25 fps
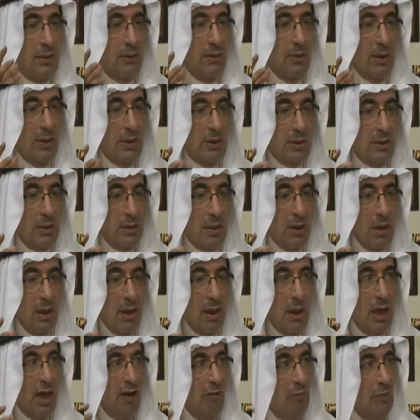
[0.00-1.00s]
there is
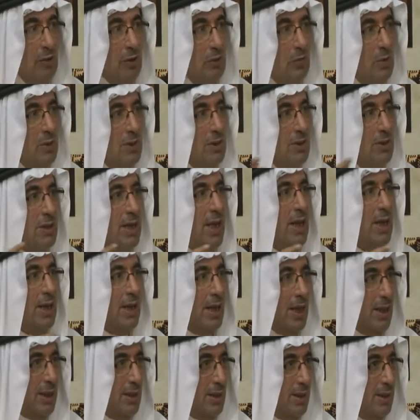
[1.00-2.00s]
love between sun
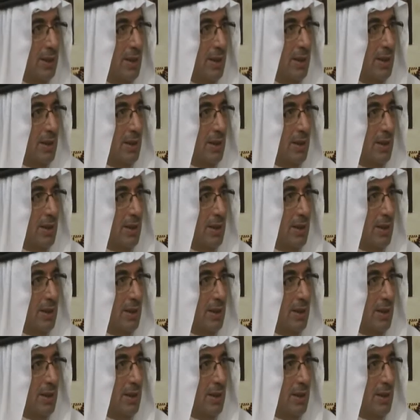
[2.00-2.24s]
and